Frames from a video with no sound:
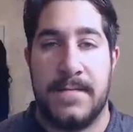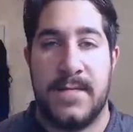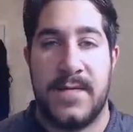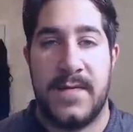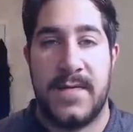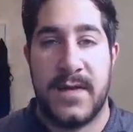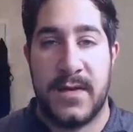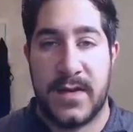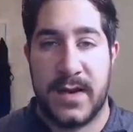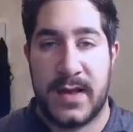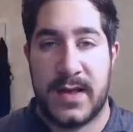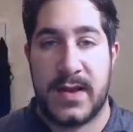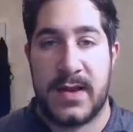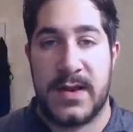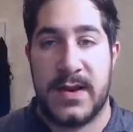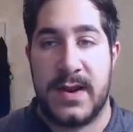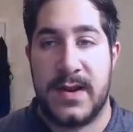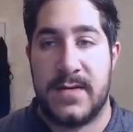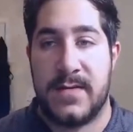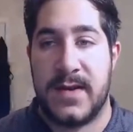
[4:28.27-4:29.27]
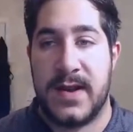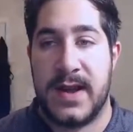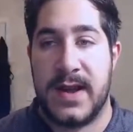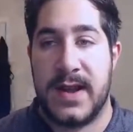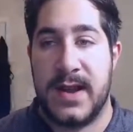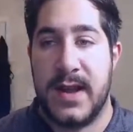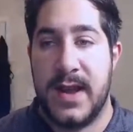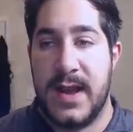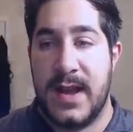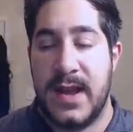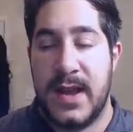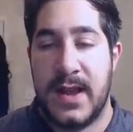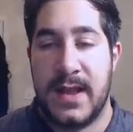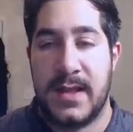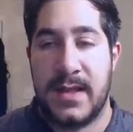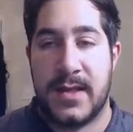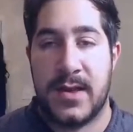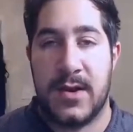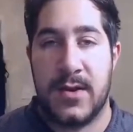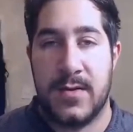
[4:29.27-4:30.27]
focus on it, right?
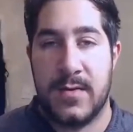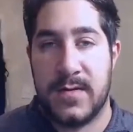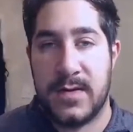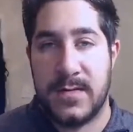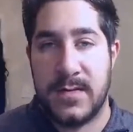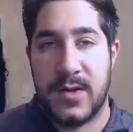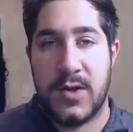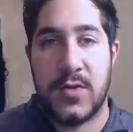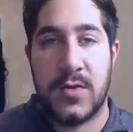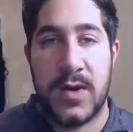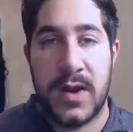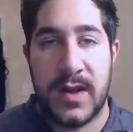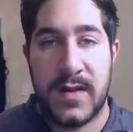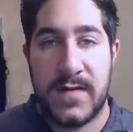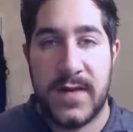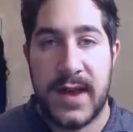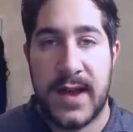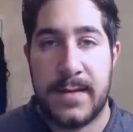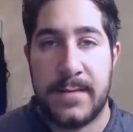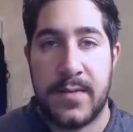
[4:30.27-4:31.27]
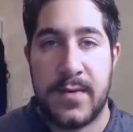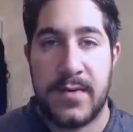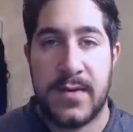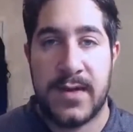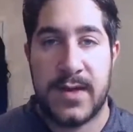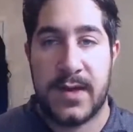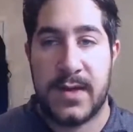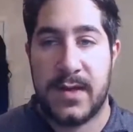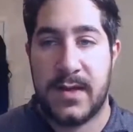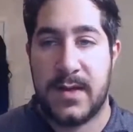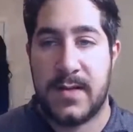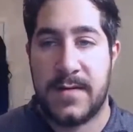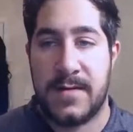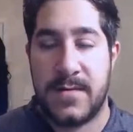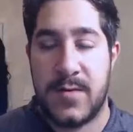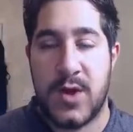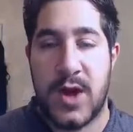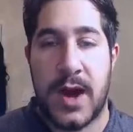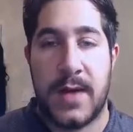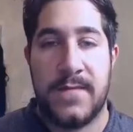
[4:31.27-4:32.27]
And so the majority of that person's
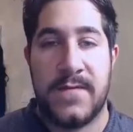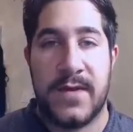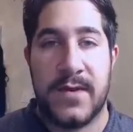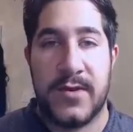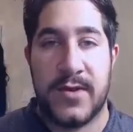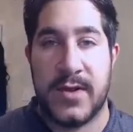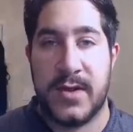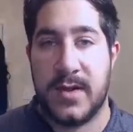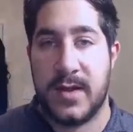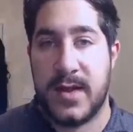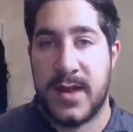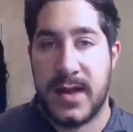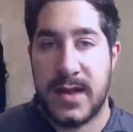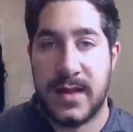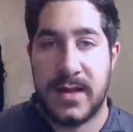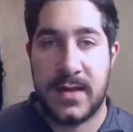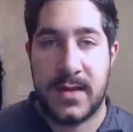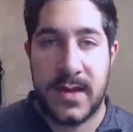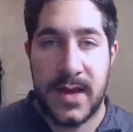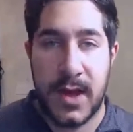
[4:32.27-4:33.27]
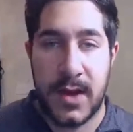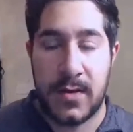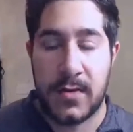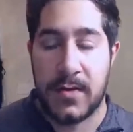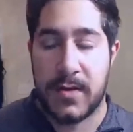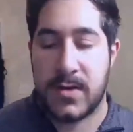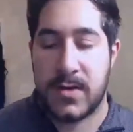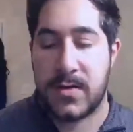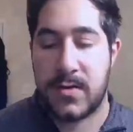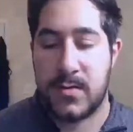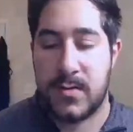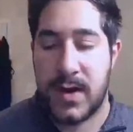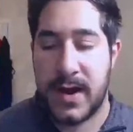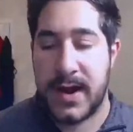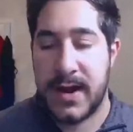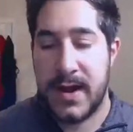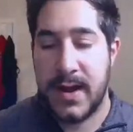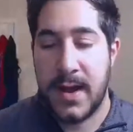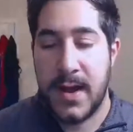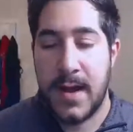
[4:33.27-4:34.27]
job function is sales,
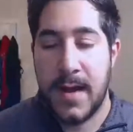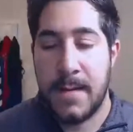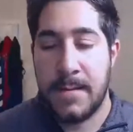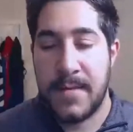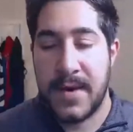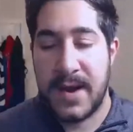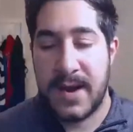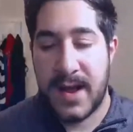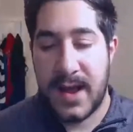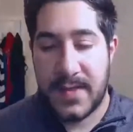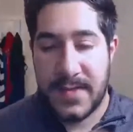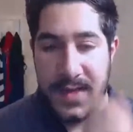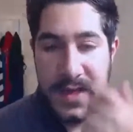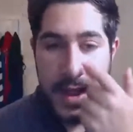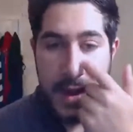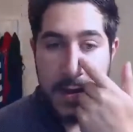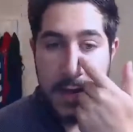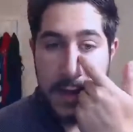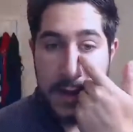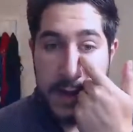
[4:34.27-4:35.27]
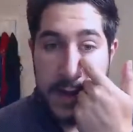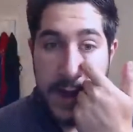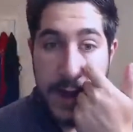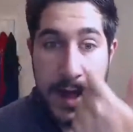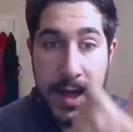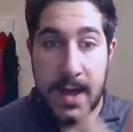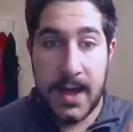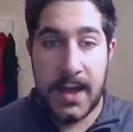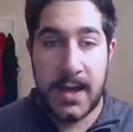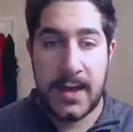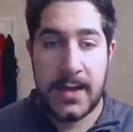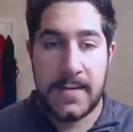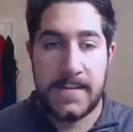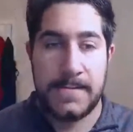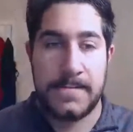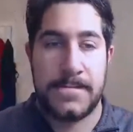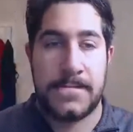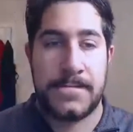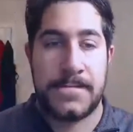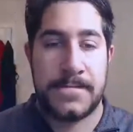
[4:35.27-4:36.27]
right? But at the end of the day,
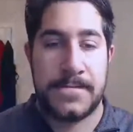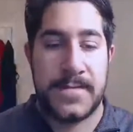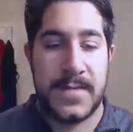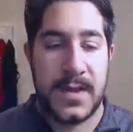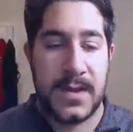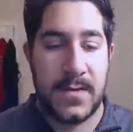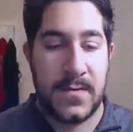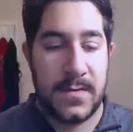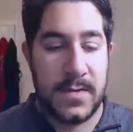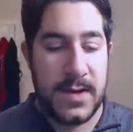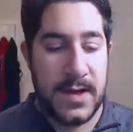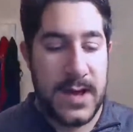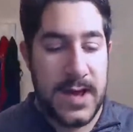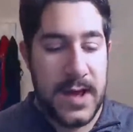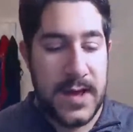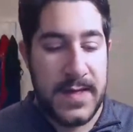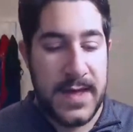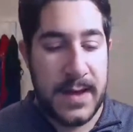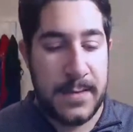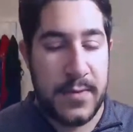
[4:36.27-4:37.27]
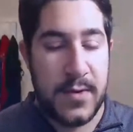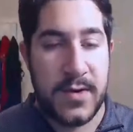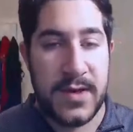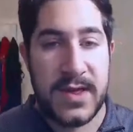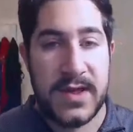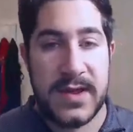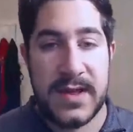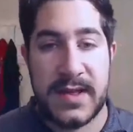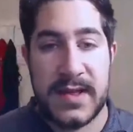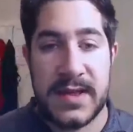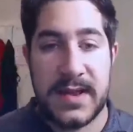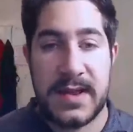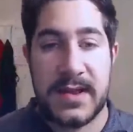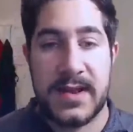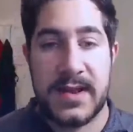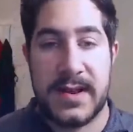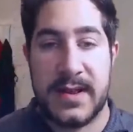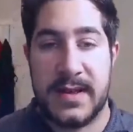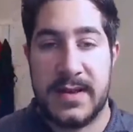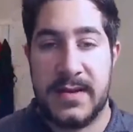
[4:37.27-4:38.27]
that person isn't
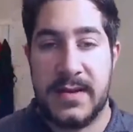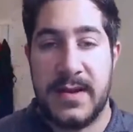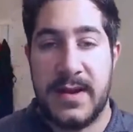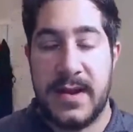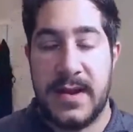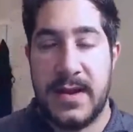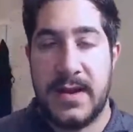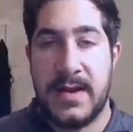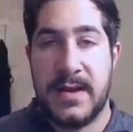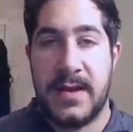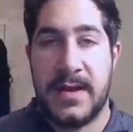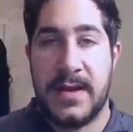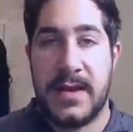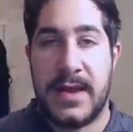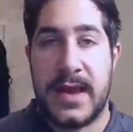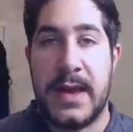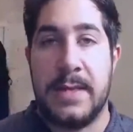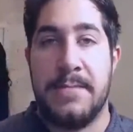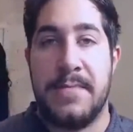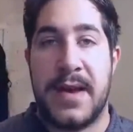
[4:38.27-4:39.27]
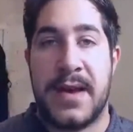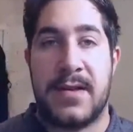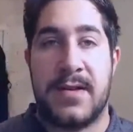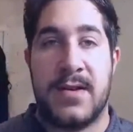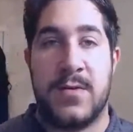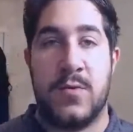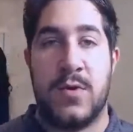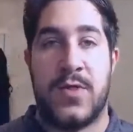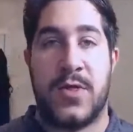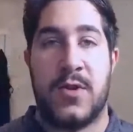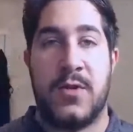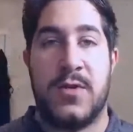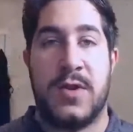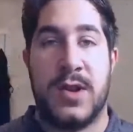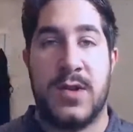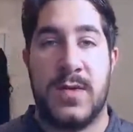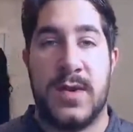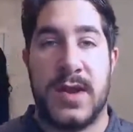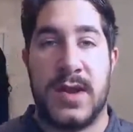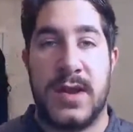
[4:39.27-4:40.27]
going to get better at what they're
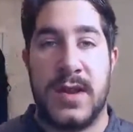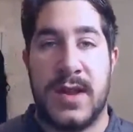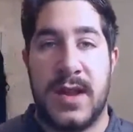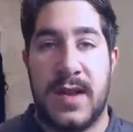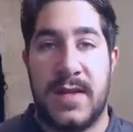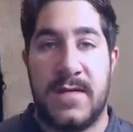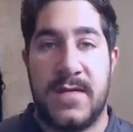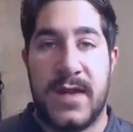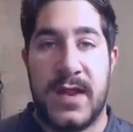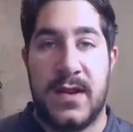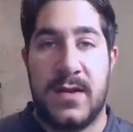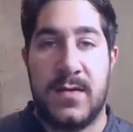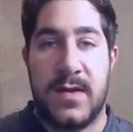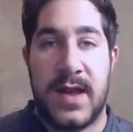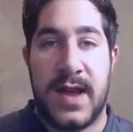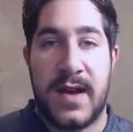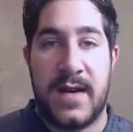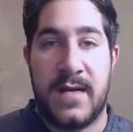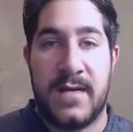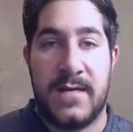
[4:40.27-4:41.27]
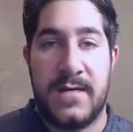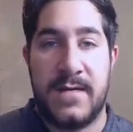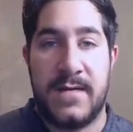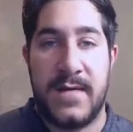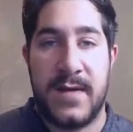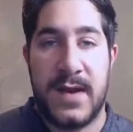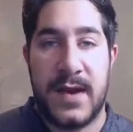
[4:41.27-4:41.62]
doing if they don't have